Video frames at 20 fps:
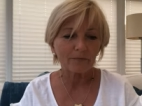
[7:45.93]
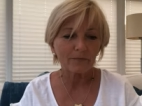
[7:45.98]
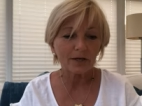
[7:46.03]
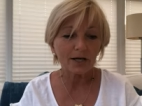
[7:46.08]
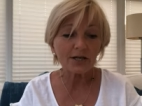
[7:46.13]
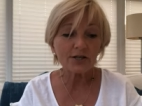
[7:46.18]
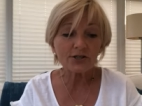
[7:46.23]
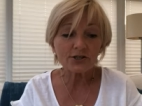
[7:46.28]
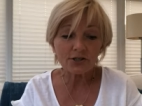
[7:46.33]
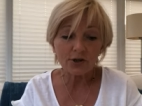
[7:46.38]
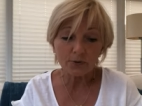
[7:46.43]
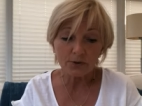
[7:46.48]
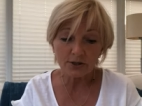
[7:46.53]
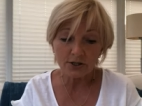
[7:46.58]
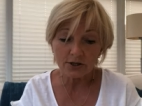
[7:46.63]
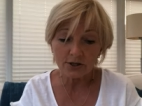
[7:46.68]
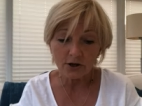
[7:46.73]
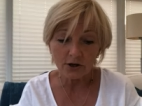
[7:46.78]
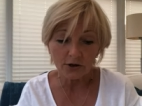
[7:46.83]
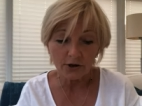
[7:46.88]
And so it
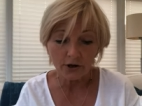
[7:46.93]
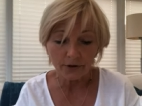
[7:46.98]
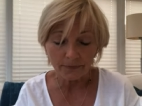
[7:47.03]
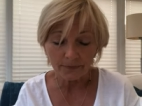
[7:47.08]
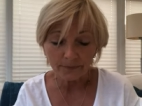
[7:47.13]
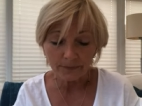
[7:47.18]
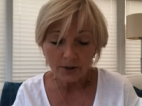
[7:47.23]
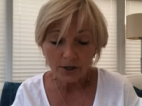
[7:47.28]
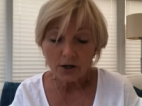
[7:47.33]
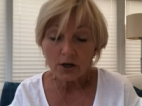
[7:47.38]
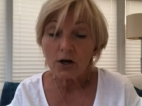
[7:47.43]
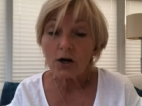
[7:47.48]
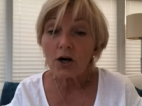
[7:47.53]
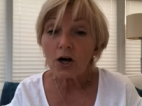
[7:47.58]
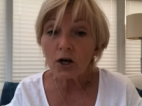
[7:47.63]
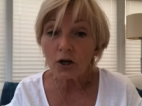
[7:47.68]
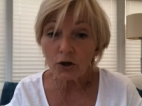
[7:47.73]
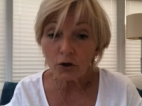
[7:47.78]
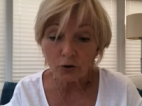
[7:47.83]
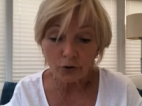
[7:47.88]
had gone on.
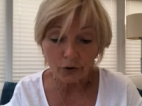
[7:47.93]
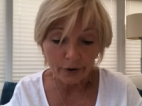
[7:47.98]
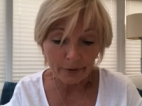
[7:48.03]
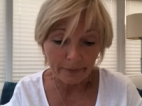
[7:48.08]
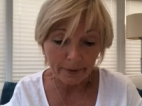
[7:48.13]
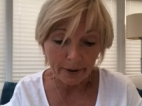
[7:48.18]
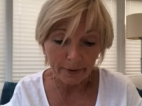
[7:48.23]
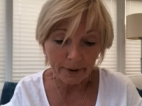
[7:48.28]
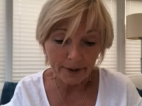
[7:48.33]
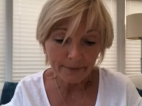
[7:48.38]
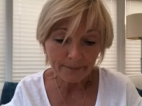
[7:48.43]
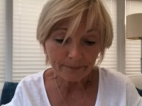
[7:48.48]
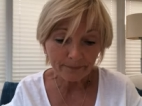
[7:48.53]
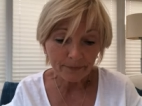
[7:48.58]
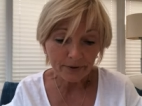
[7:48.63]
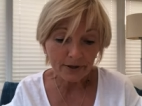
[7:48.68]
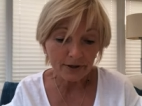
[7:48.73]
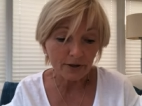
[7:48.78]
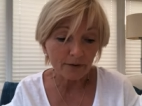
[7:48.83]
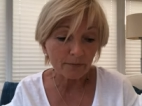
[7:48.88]
A lawnmower
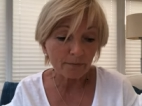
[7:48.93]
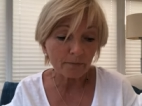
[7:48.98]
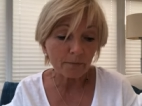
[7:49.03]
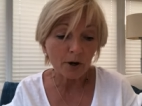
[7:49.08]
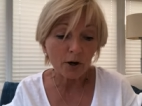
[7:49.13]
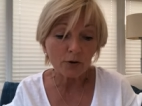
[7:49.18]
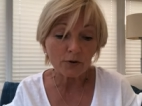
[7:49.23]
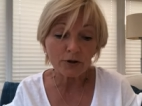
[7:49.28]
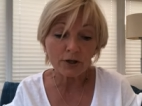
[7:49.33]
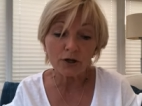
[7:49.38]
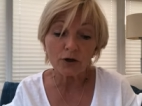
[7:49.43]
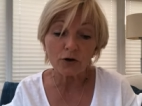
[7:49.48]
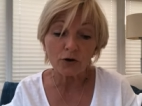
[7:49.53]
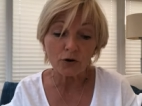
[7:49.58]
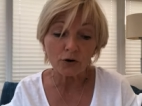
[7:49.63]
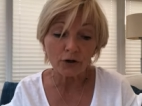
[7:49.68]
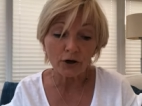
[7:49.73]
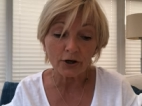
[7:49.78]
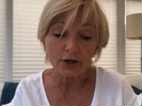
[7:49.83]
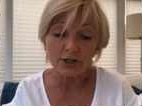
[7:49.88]
that mowed the
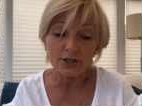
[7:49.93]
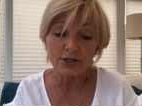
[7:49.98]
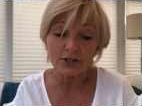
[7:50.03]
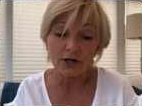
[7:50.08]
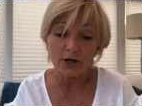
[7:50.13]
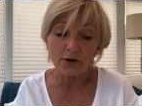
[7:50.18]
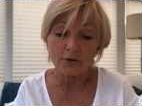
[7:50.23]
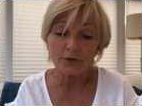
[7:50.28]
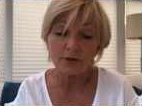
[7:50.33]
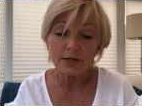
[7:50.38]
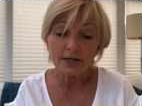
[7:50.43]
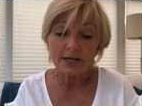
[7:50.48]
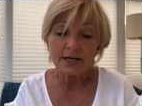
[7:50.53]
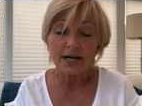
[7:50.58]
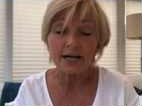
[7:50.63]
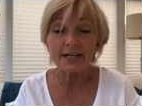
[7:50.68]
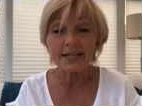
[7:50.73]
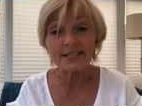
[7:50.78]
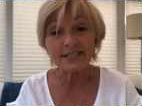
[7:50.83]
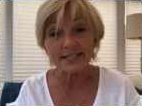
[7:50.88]
lawn on its own,
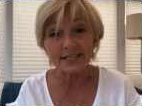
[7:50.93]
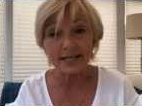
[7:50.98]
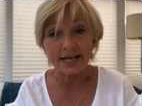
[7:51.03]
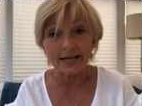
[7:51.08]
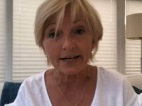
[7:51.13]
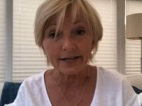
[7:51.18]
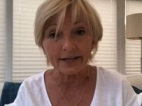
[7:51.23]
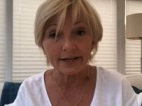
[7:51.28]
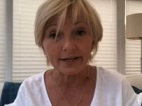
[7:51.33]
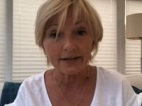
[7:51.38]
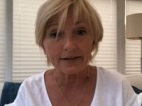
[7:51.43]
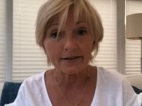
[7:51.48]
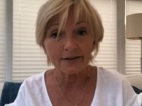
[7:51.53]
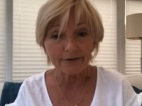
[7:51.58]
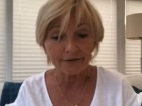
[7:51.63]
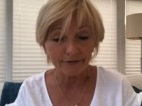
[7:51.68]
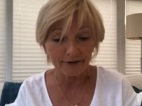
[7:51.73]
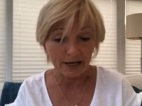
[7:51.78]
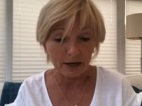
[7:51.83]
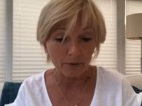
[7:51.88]
and incidentally, the
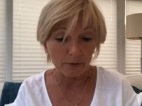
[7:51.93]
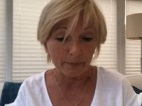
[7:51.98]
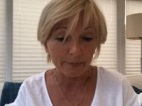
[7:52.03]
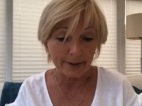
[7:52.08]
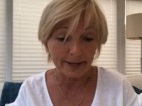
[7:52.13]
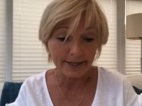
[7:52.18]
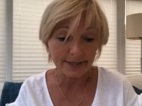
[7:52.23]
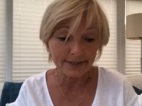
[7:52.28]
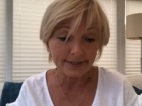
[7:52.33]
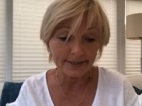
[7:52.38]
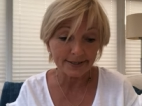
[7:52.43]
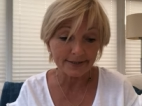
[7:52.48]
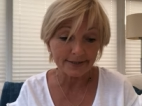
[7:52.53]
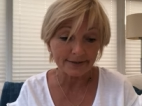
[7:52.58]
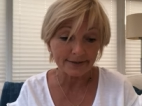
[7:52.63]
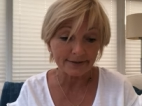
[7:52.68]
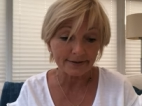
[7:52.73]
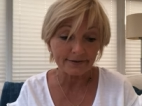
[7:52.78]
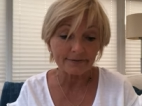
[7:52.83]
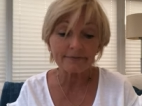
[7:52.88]
flower
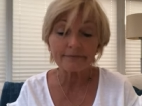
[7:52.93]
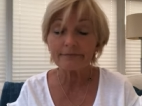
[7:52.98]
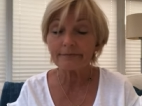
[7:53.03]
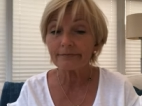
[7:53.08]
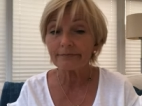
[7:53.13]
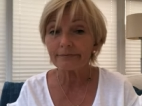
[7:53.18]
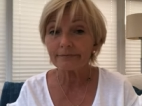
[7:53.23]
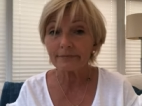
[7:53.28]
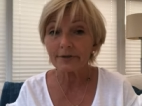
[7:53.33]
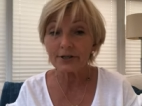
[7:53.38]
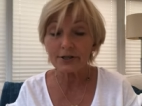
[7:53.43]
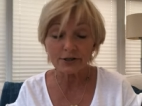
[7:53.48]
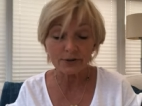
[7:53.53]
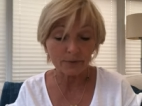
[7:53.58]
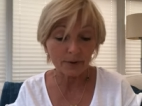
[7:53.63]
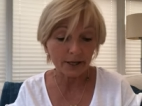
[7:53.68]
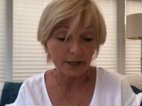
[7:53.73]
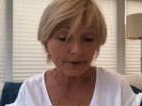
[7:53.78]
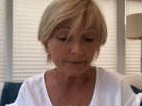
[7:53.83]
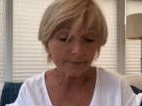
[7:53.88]
beds as
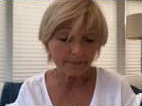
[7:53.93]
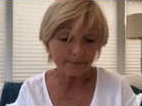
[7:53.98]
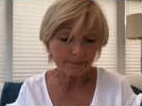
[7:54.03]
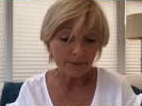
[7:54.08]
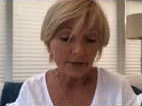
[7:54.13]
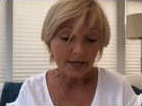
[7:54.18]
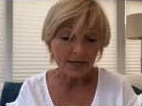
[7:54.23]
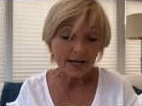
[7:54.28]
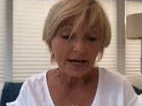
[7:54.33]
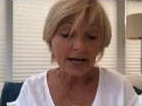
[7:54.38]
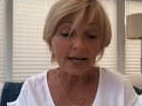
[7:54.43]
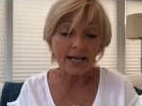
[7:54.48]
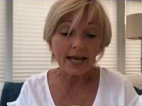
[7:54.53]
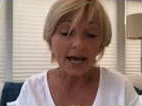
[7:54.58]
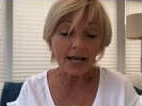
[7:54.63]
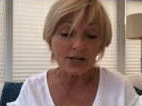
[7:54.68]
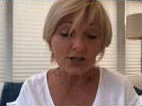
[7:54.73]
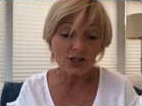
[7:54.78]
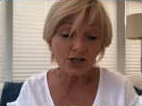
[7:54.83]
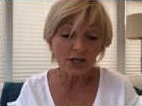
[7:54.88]
well. An
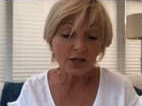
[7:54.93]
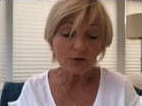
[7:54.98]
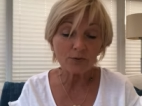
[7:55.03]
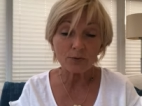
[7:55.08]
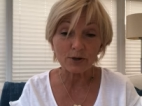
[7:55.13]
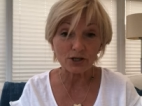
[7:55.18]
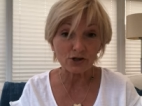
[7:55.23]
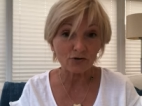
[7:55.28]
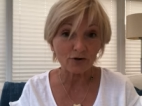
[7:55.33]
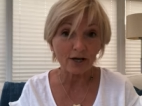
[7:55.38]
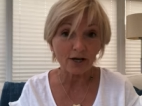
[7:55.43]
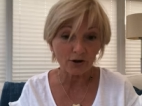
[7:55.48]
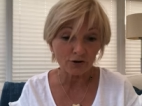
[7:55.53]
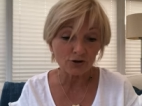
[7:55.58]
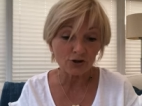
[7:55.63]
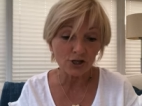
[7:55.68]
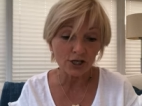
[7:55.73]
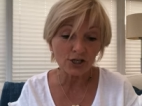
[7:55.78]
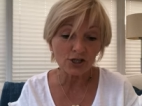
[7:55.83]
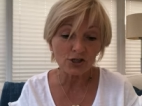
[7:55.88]
engine which ran on
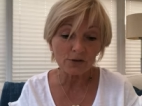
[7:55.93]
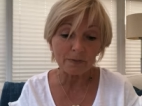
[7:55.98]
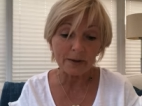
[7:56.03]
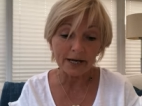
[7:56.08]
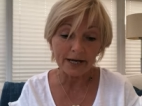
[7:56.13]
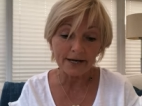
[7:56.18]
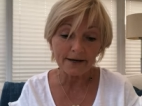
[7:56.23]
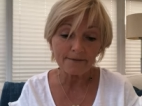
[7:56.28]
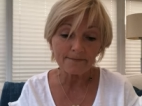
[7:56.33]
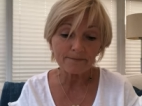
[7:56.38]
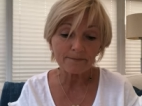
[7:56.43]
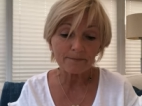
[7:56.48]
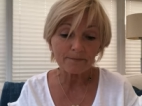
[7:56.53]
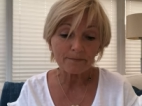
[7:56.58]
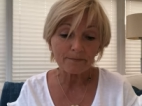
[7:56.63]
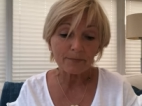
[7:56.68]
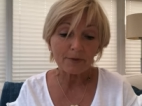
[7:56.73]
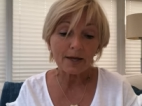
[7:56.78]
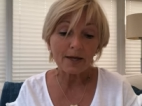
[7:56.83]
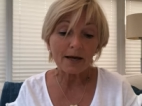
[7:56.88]
ginger beer.
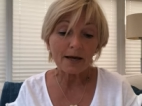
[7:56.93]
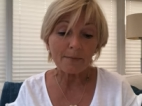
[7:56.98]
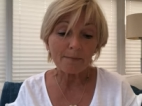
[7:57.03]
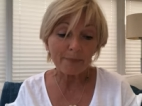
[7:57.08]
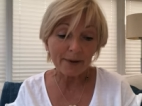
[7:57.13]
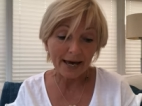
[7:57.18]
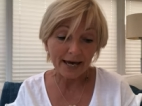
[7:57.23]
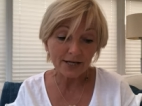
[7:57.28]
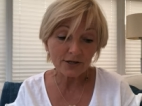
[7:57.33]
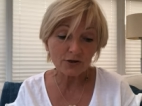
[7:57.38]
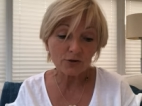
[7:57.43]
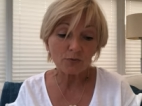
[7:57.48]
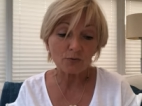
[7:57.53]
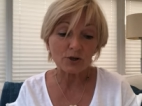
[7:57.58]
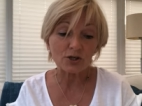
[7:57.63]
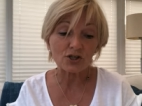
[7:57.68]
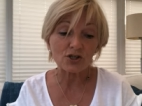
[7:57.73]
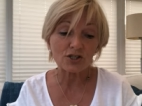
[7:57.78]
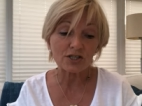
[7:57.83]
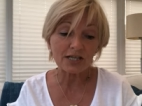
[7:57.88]
A bed
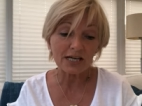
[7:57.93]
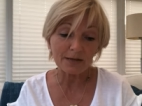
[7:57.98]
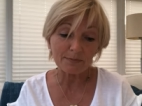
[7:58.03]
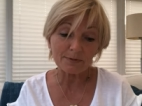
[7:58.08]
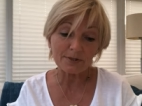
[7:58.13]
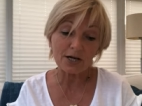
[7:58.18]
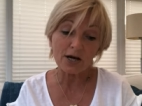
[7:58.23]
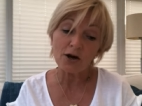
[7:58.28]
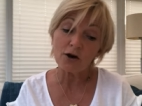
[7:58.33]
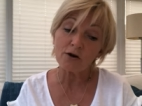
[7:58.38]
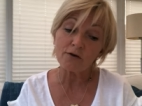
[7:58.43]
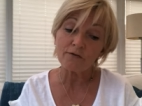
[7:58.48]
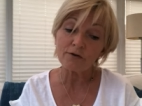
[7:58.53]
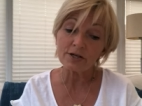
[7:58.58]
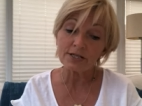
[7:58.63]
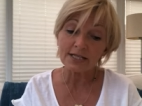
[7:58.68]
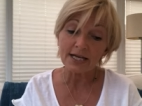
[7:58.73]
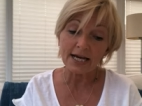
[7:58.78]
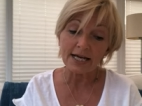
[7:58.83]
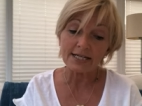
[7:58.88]
which tipped over
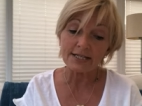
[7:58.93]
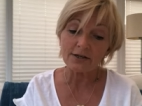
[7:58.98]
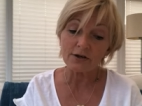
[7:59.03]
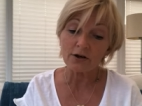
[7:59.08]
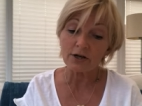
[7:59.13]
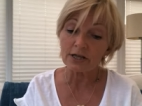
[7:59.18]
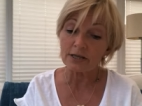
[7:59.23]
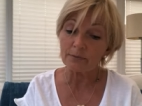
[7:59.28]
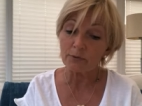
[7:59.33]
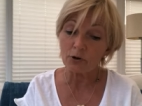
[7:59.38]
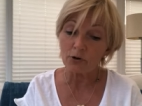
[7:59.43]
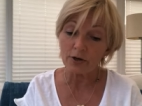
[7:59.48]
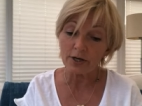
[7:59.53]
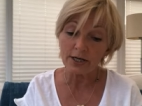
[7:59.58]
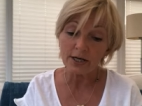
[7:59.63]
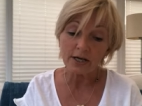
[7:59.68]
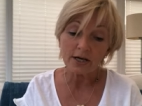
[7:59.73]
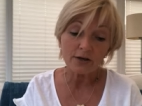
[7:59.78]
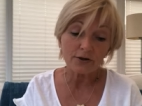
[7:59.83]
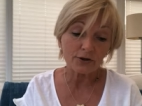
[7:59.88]
at 8 o'clock in the
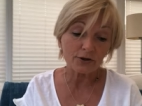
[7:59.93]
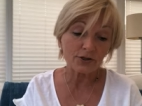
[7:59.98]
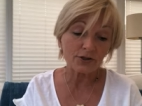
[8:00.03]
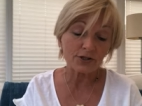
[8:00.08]
morning, thus